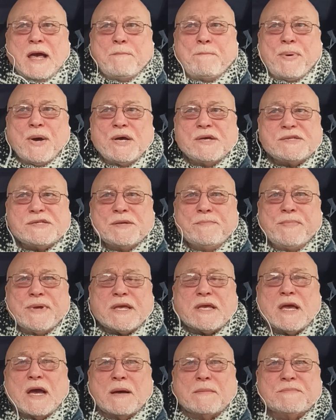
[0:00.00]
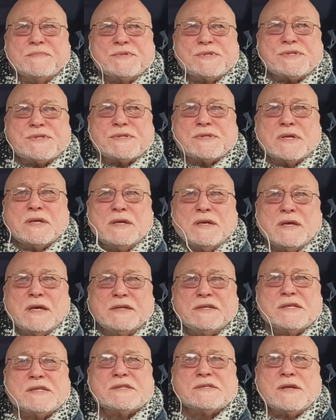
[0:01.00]
a person becomes
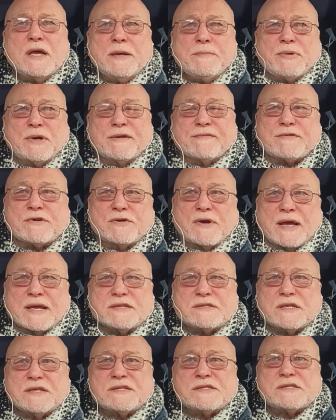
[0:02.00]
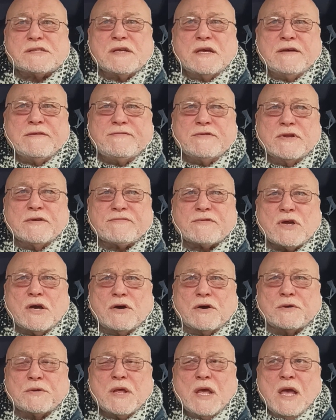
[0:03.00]
a disciple of Christ, a servant of
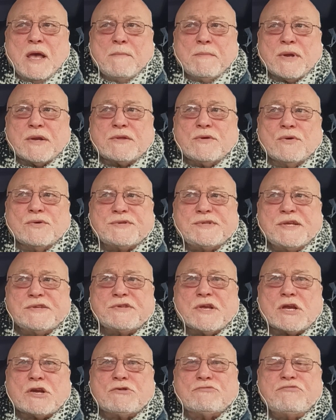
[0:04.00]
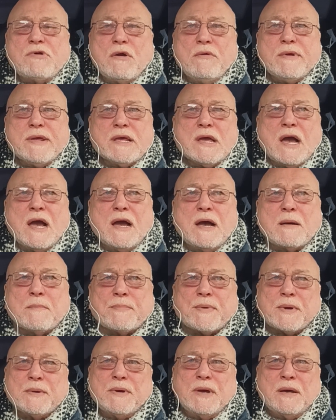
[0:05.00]
God. But of course, there's a growing
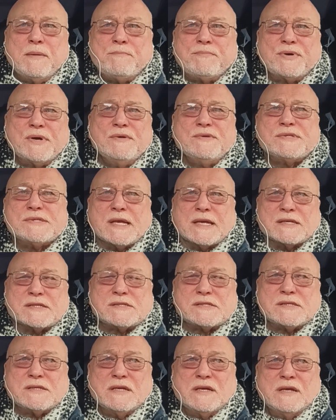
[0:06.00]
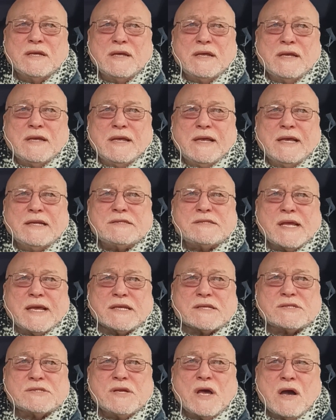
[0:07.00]
up process. It
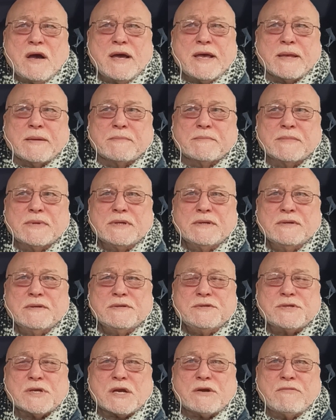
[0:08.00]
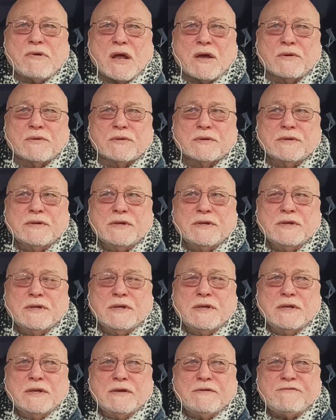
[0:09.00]
takes time to grow
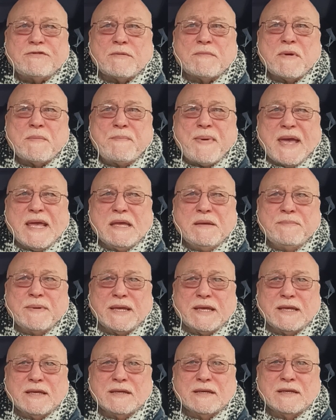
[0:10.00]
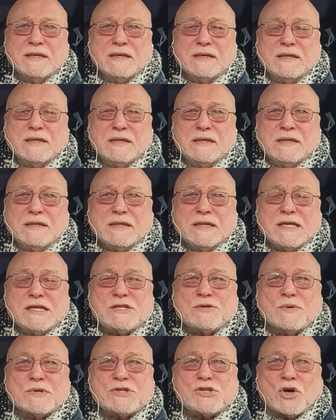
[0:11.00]
from a baby
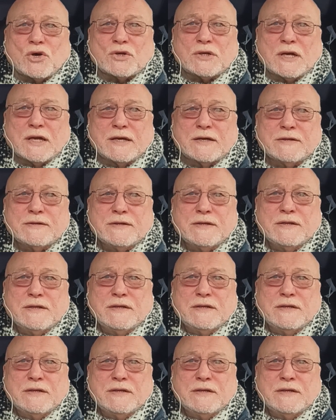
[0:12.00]
into a toddler,